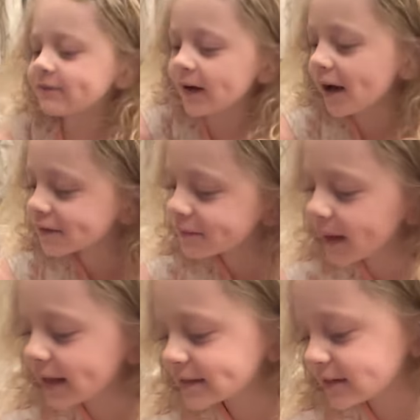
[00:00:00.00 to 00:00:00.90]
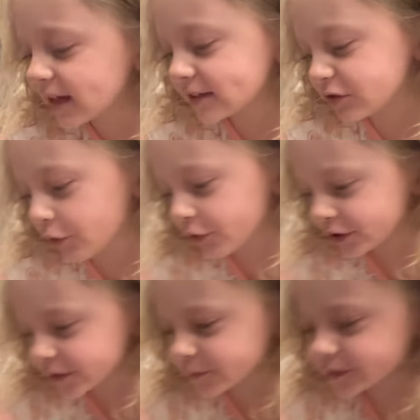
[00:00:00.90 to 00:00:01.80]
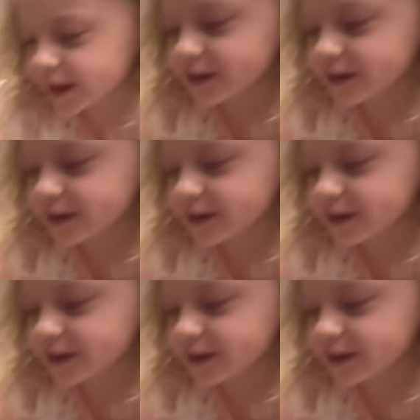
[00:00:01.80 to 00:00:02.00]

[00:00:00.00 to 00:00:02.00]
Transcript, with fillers: found about this at Target one day.